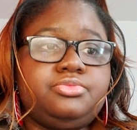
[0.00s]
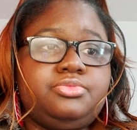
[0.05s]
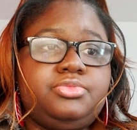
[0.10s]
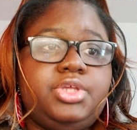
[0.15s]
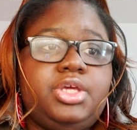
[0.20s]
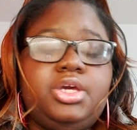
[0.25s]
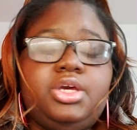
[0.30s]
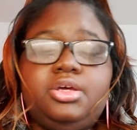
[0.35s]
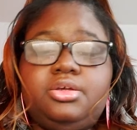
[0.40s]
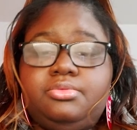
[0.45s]

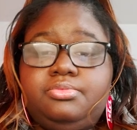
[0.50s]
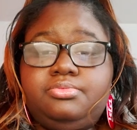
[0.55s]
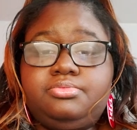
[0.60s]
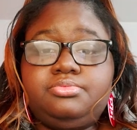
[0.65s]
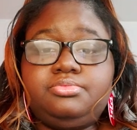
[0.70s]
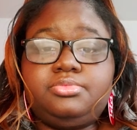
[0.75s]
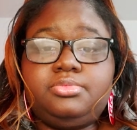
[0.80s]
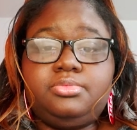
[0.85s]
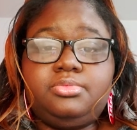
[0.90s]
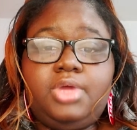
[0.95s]
yeah.
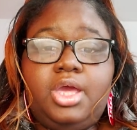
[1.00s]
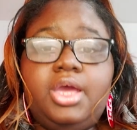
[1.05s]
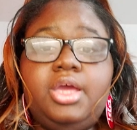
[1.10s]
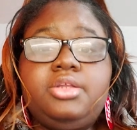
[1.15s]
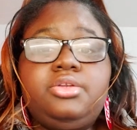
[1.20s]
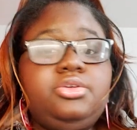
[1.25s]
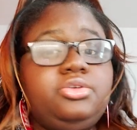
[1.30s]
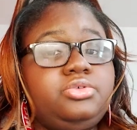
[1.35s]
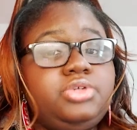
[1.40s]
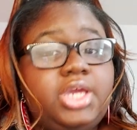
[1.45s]

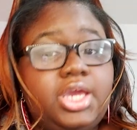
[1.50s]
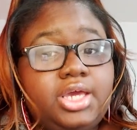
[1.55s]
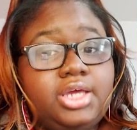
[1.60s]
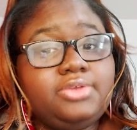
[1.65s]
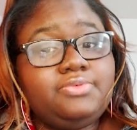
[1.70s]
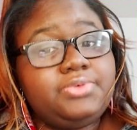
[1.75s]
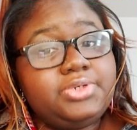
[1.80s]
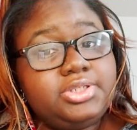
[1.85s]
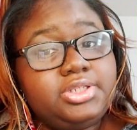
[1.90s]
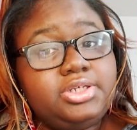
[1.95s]
And you
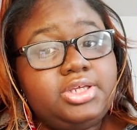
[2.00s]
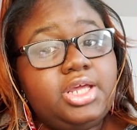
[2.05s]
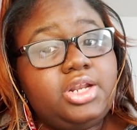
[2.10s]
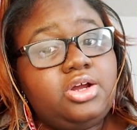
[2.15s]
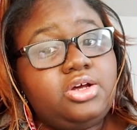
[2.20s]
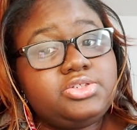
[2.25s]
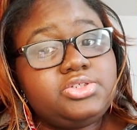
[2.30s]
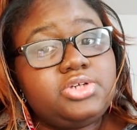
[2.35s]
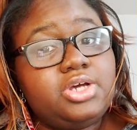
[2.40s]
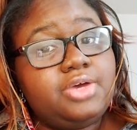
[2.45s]
can't really, and
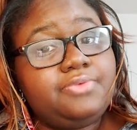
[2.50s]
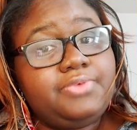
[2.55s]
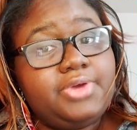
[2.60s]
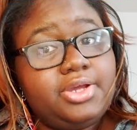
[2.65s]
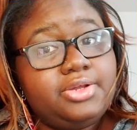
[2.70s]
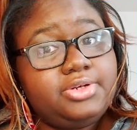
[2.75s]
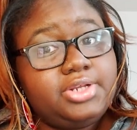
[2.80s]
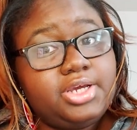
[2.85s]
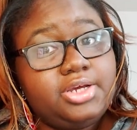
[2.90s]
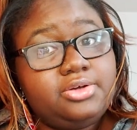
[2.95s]
also I
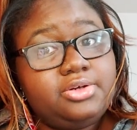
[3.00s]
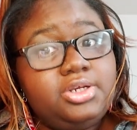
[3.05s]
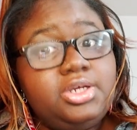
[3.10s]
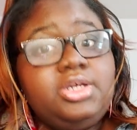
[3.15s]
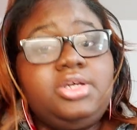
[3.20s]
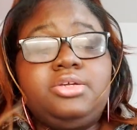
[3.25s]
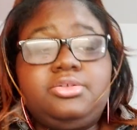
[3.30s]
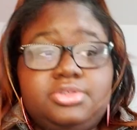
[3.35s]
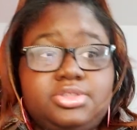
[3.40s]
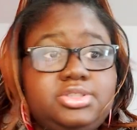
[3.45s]
found out,
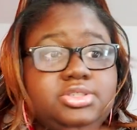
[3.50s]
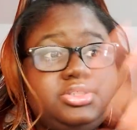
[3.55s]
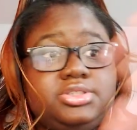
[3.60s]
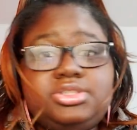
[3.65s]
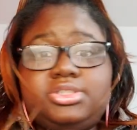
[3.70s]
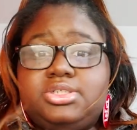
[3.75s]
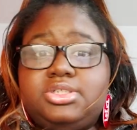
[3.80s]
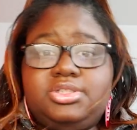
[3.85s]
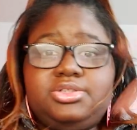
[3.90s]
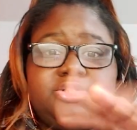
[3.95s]
this is
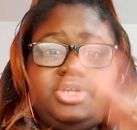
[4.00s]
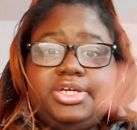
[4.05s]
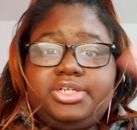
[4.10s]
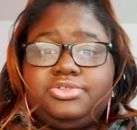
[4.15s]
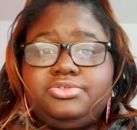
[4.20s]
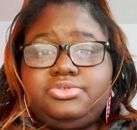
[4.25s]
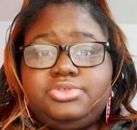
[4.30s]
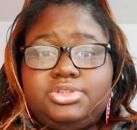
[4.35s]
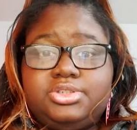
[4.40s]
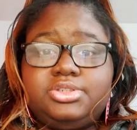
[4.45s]
just a little
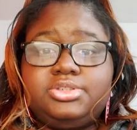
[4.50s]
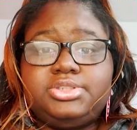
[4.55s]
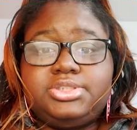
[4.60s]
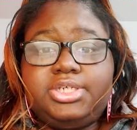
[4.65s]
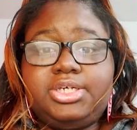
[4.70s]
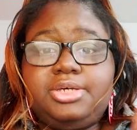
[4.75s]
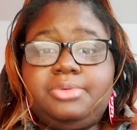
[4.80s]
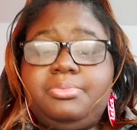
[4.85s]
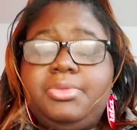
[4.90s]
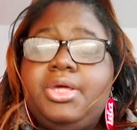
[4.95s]
extra
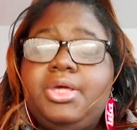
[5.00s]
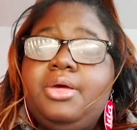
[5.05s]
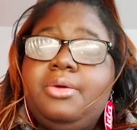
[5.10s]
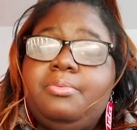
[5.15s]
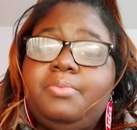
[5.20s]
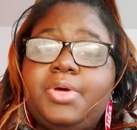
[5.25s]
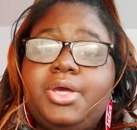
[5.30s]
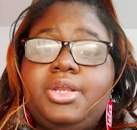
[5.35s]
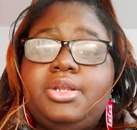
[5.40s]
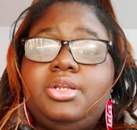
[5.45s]
tip,
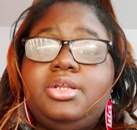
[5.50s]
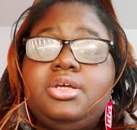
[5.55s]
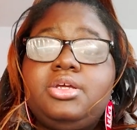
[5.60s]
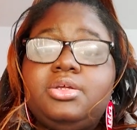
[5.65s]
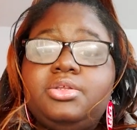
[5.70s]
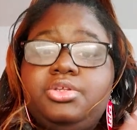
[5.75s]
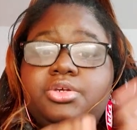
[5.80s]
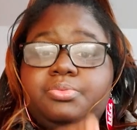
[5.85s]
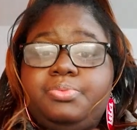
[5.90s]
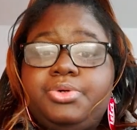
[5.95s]
but
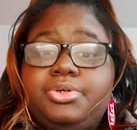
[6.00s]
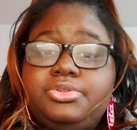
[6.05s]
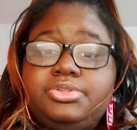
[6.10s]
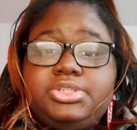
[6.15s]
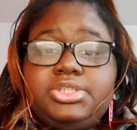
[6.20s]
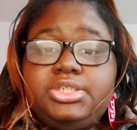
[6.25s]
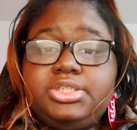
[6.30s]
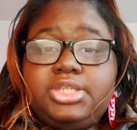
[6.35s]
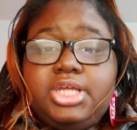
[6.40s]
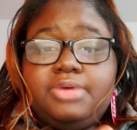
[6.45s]
your
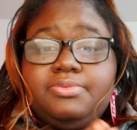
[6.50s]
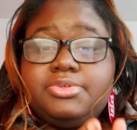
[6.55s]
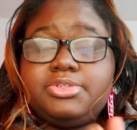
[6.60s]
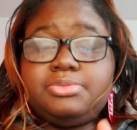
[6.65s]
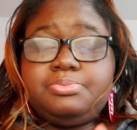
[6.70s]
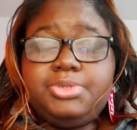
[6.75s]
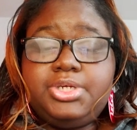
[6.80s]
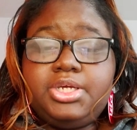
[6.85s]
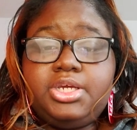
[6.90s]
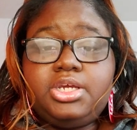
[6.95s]
protein
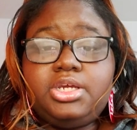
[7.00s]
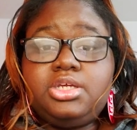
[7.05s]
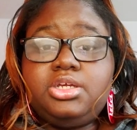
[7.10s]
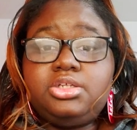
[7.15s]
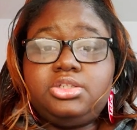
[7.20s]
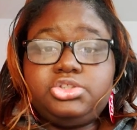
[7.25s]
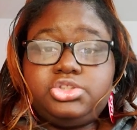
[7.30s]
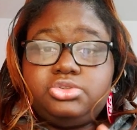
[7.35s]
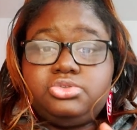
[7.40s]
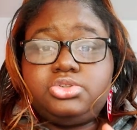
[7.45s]
levels
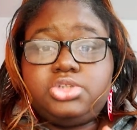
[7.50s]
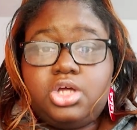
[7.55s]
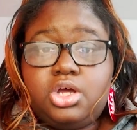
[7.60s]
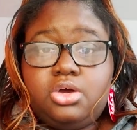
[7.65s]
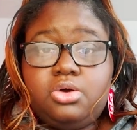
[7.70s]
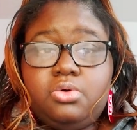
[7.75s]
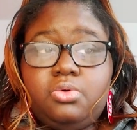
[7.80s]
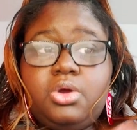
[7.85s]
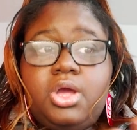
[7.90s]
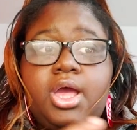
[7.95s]
being too
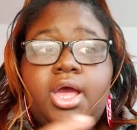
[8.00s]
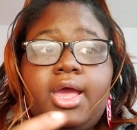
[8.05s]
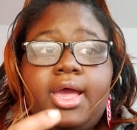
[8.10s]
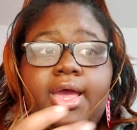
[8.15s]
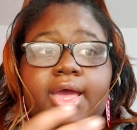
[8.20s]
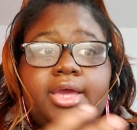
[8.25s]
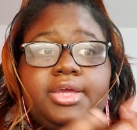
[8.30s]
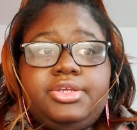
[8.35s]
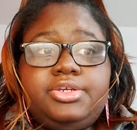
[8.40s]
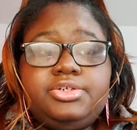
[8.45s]
low
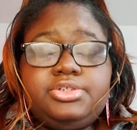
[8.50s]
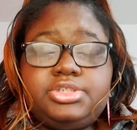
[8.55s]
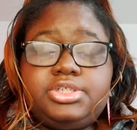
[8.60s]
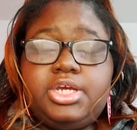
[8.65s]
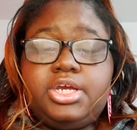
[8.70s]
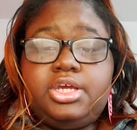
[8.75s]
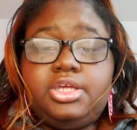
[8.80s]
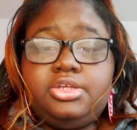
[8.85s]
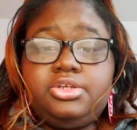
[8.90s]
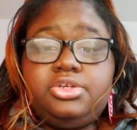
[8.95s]
and
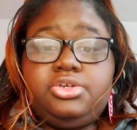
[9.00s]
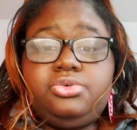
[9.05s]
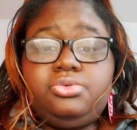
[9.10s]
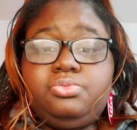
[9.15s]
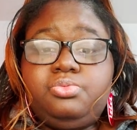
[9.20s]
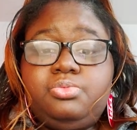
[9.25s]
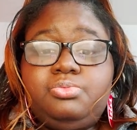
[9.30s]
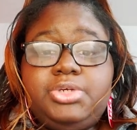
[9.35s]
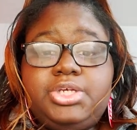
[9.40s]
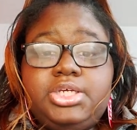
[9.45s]
you
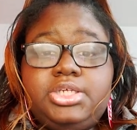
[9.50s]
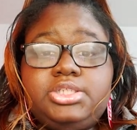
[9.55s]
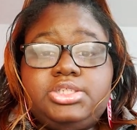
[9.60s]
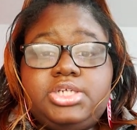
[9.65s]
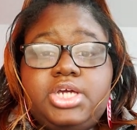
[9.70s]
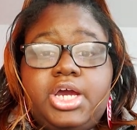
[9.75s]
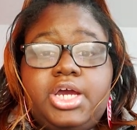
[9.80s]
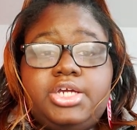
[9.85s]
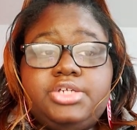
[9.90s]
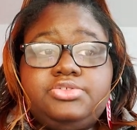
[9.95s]
being
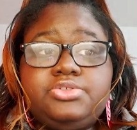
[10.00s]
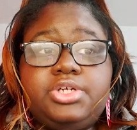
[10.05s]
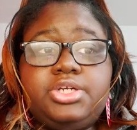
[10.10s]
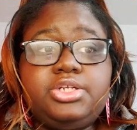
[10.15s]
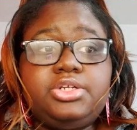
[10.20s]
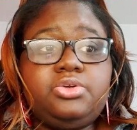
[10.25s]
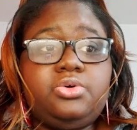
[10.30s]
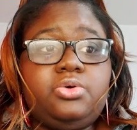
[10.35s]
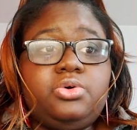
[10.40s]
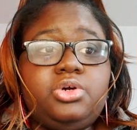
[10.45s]

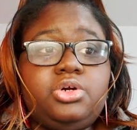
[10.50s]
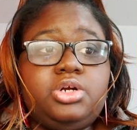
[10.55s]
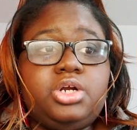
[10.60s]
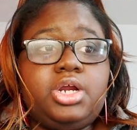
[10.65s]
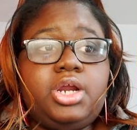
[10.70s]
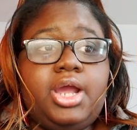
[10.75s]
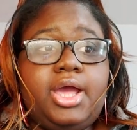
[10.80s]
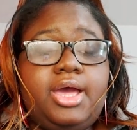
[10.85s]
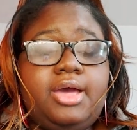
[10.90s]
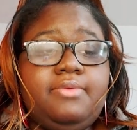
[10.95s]
dehydrated or
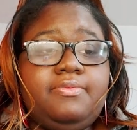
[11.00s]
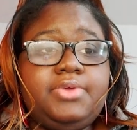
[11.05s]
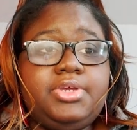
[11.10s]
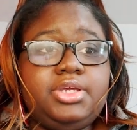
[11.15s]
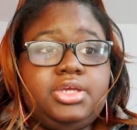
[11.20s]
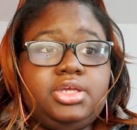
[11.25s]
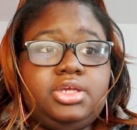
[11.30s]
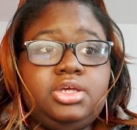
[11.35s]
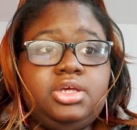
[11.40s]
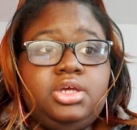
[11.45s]

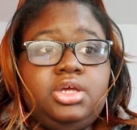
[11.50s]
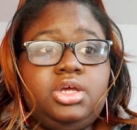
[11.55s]
having